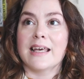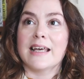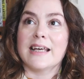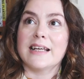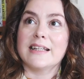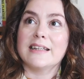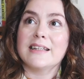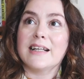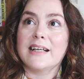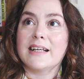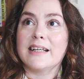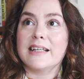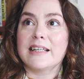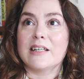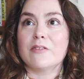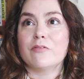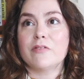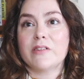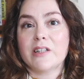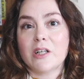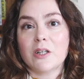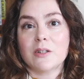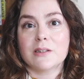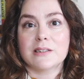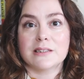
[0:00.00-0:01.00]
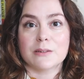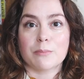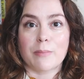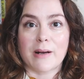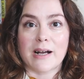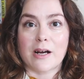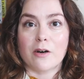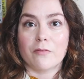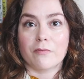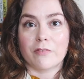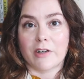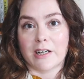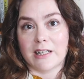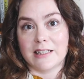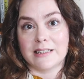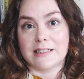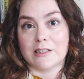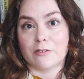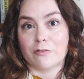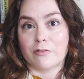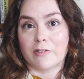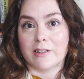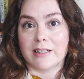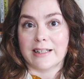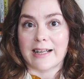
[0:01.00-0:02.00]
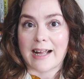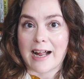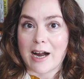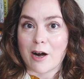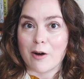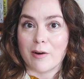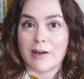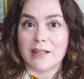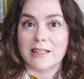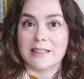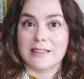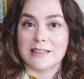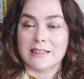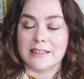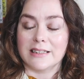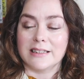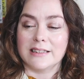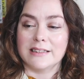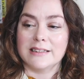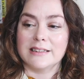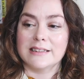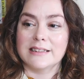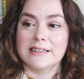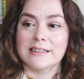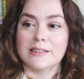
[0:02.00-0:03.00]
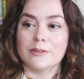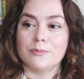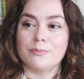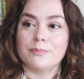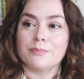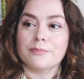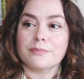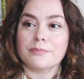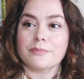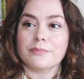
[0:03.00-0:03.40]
in that even though it's about very different characters,